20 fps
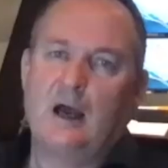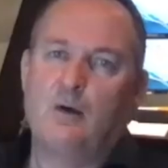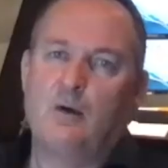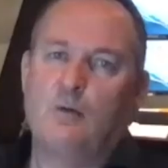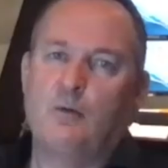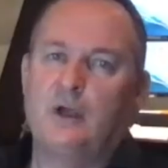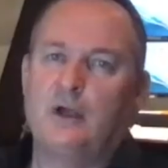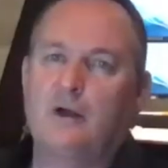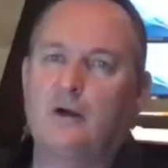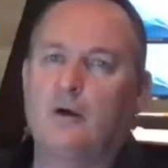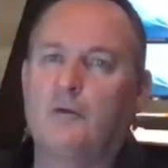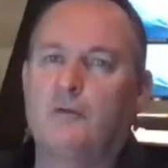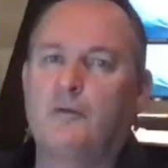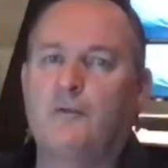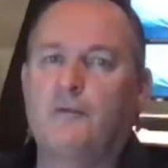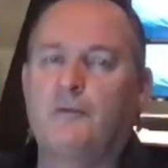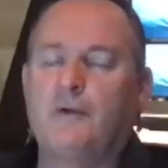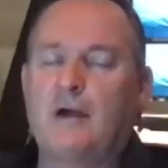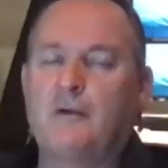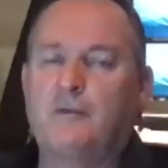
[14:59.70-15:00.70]
we are over
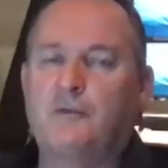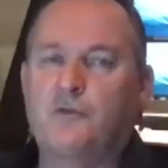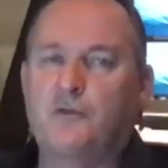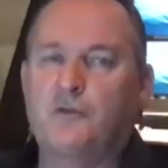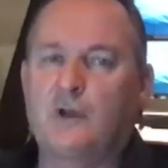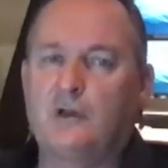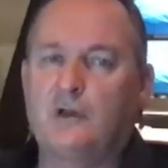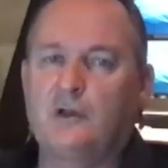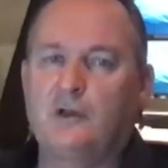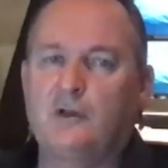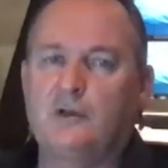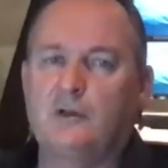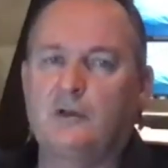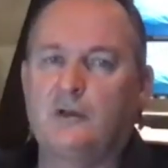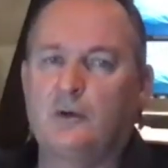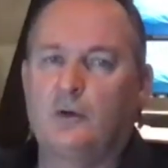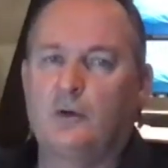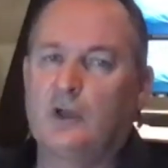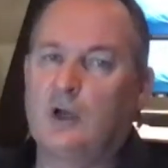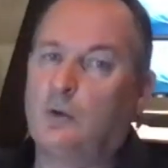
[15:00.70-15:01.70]
5 trillion,
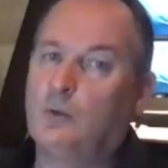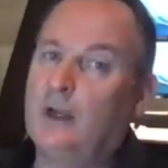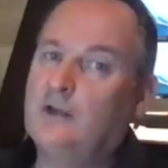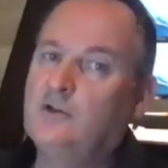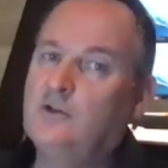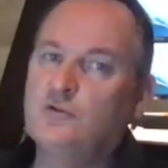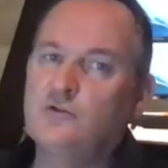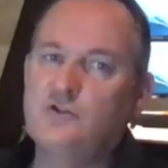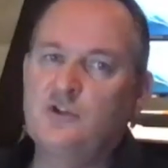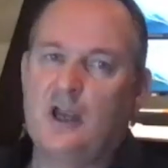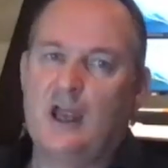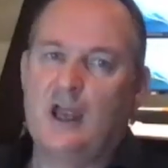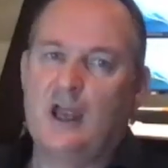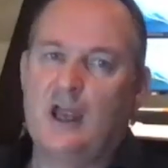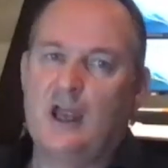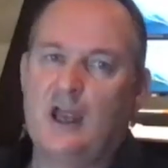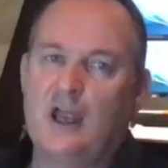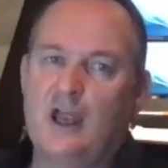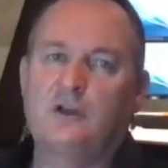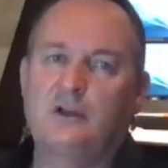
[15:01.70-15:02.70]
on our way to 10
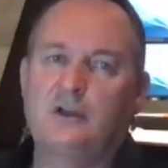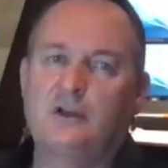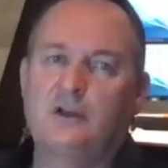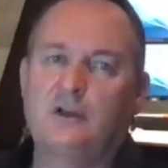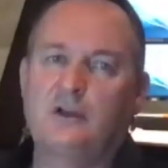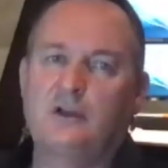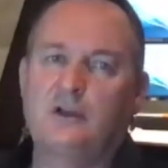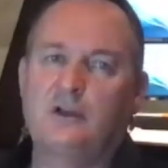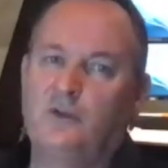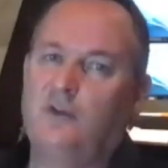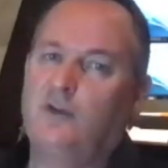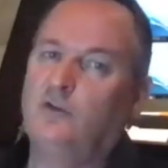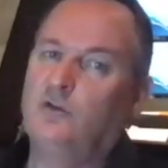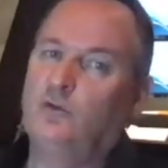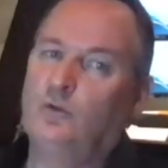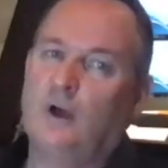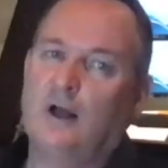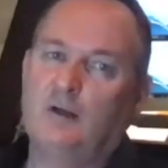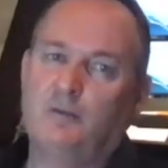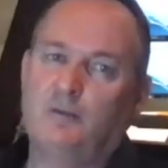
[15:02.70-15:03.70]
trillion within 12